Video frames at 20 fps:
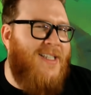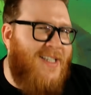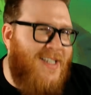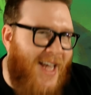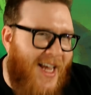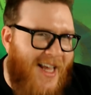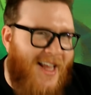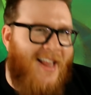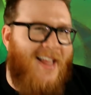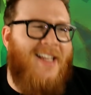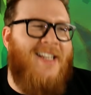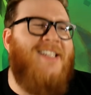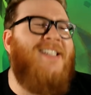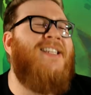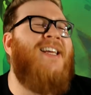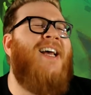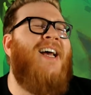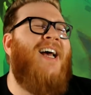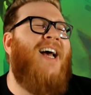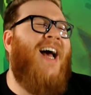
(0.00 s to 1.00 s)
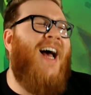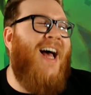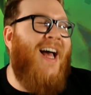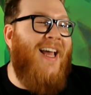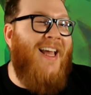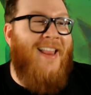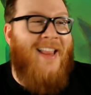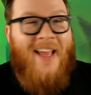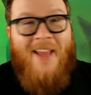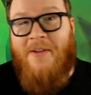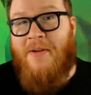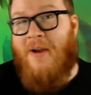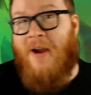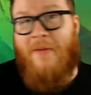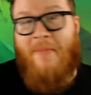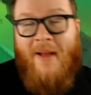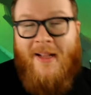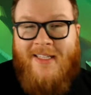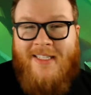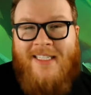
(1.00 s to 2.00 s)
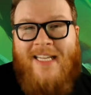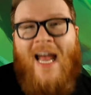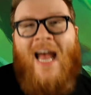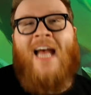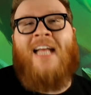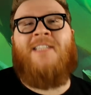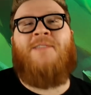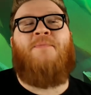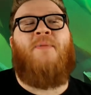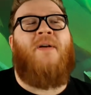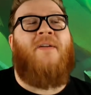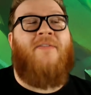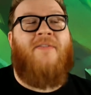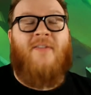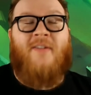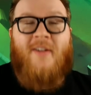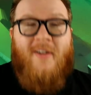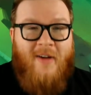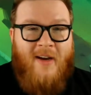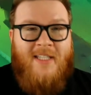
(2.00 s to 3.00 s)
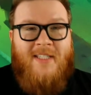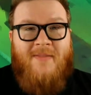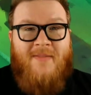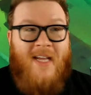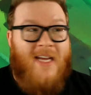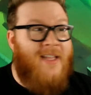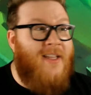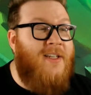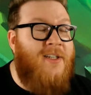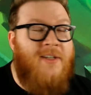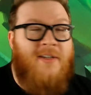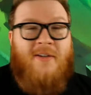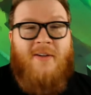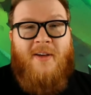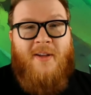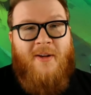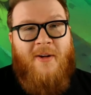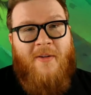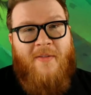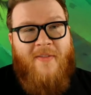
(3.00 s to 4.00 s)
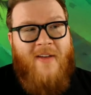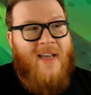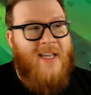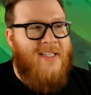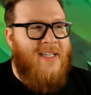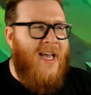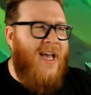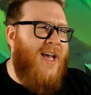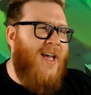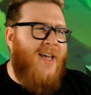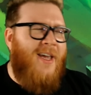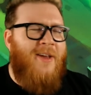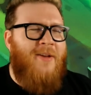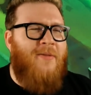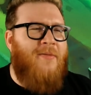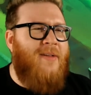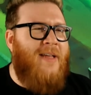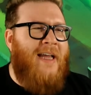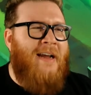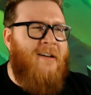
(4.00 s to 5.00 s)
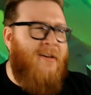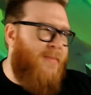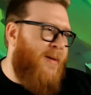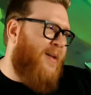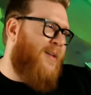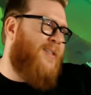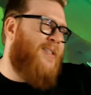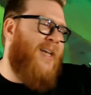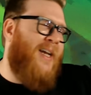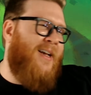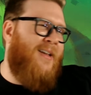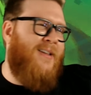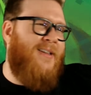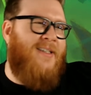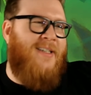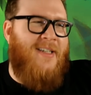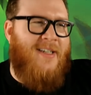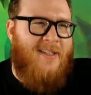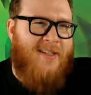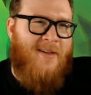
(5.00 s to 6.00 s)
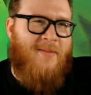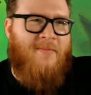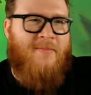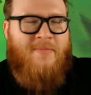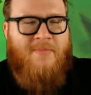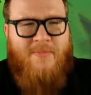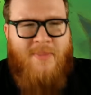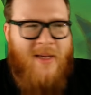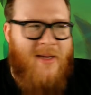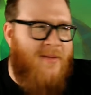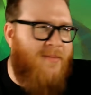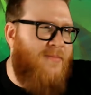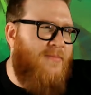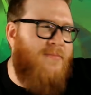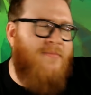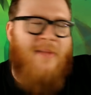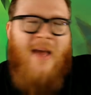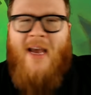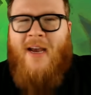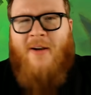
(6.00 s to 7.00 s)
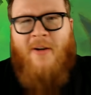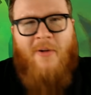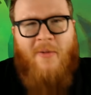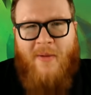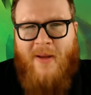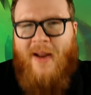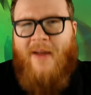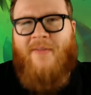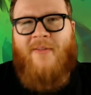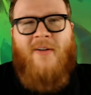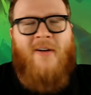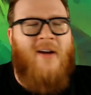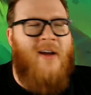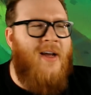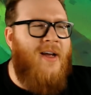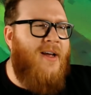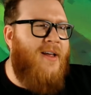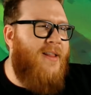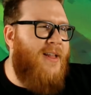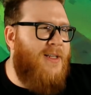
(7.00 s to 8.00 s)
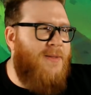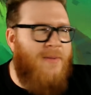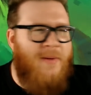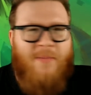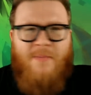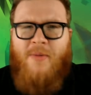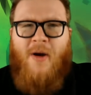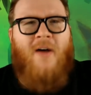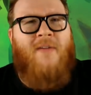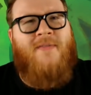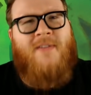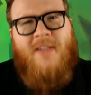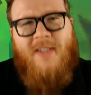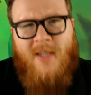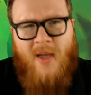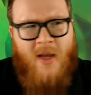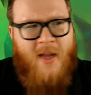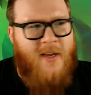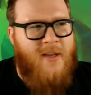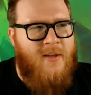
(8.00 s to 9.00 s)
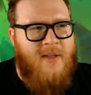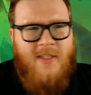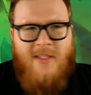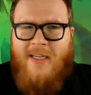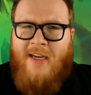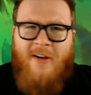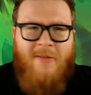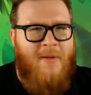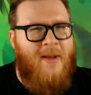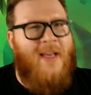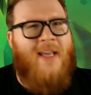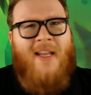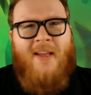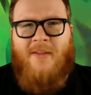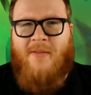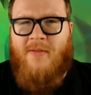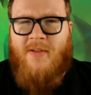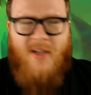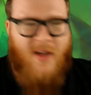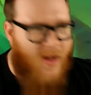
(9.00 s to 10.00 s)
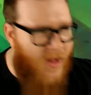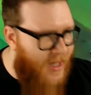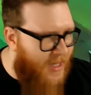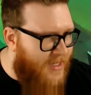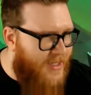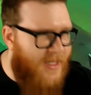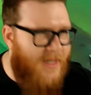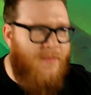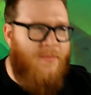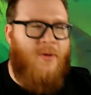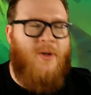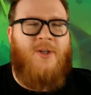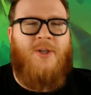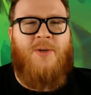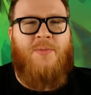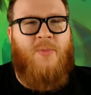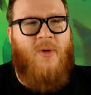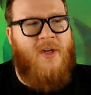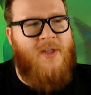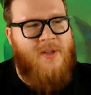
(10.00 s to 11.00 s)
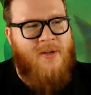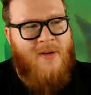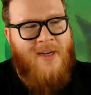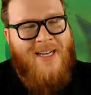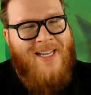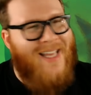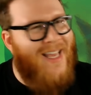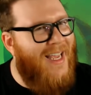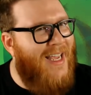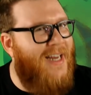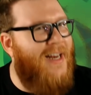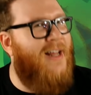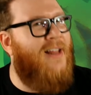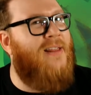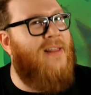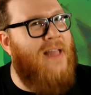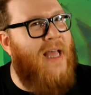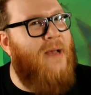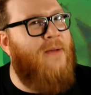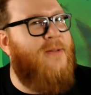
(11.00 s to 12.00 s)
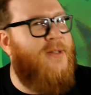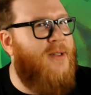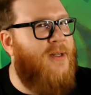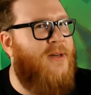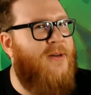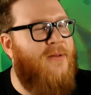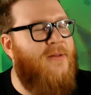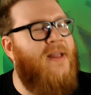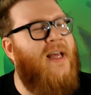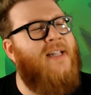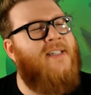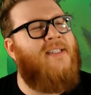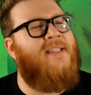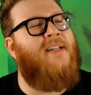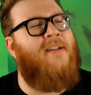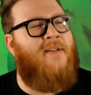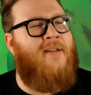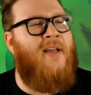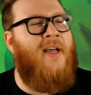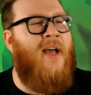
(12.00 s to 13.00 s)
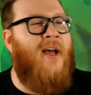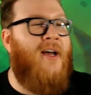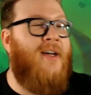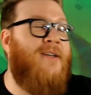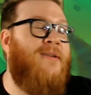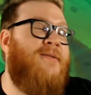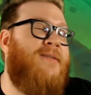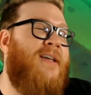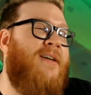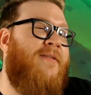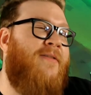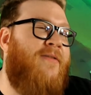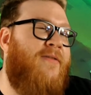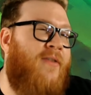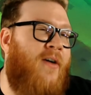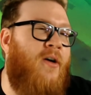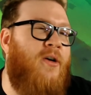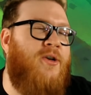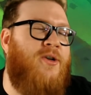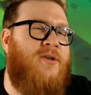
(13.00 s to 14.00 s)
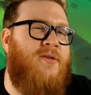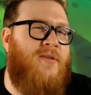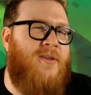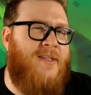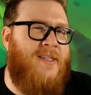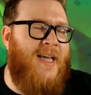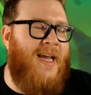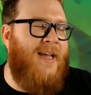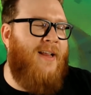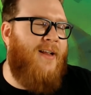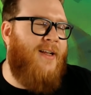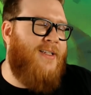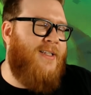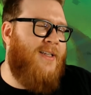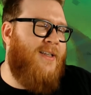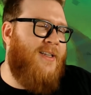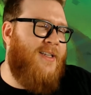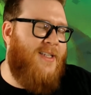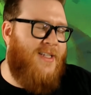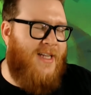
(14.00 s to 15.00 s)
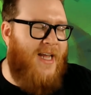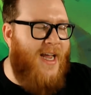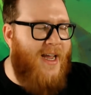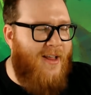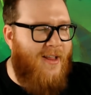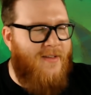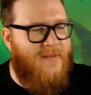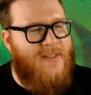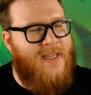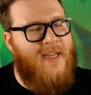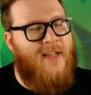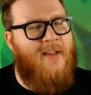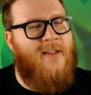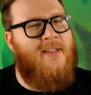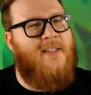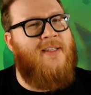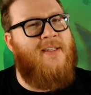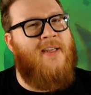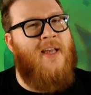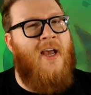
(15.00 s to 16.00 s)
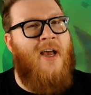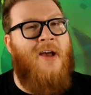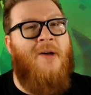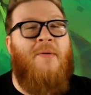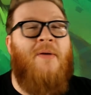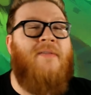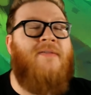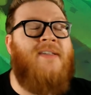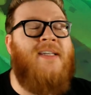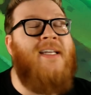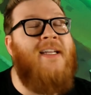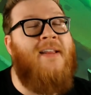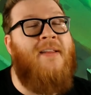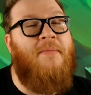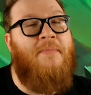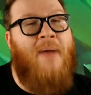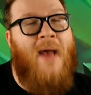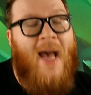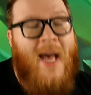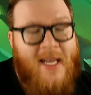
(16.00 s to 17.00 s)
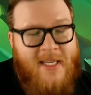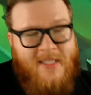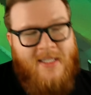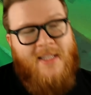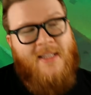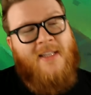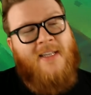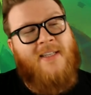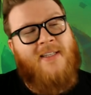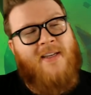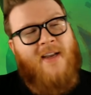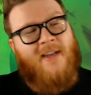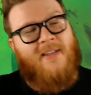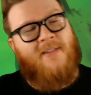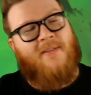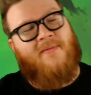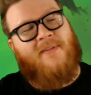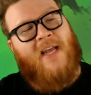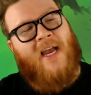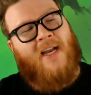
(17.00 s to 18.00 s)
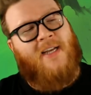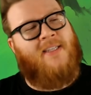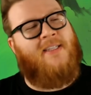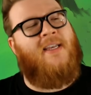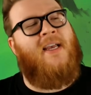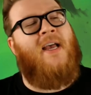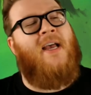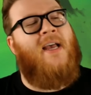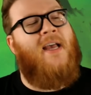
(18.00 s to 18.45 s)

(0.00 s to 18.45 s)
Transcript: silence uh, in that you care about stats, but for an aggressive deck that's just looking to go phase, you don't care about silencing some big mech or whatever that's been buffed a ton. You just care about getting through taunts and pushing pressure, and Kayn allows you to do that still. So it's a functional silence and the style of silences we've seen in the past in these kinds of decks.